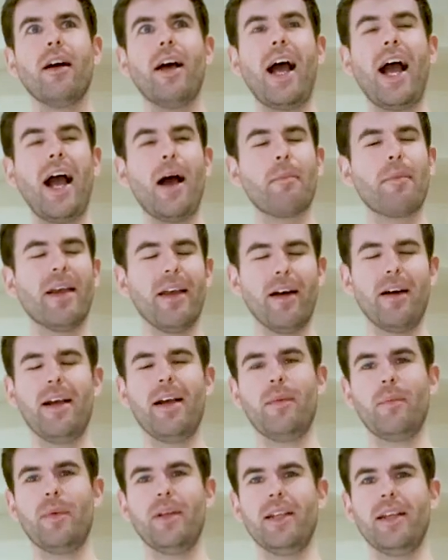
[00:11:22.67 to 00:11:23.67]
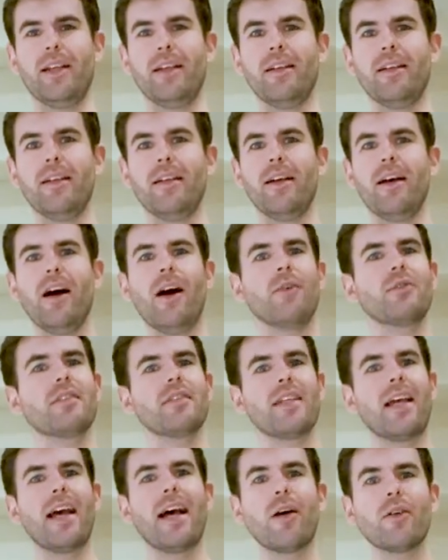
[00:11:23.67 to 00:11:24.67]
happy I am with it. I was gonna
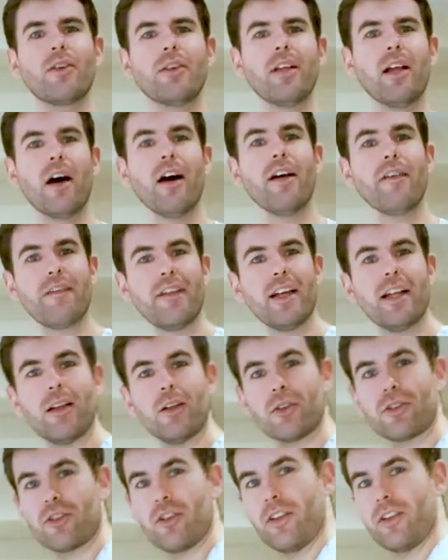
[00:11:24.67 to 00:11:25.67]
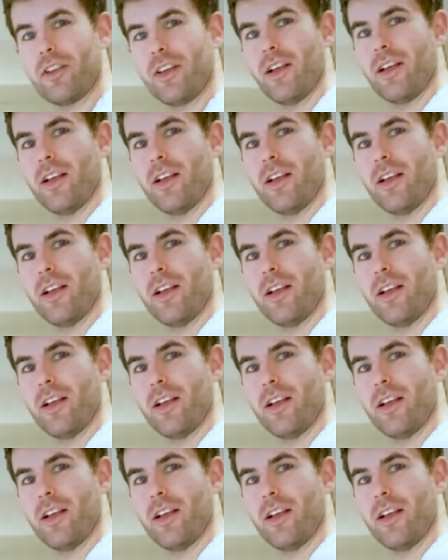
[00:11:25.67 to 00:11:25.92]
say how good, it, I think it looks good.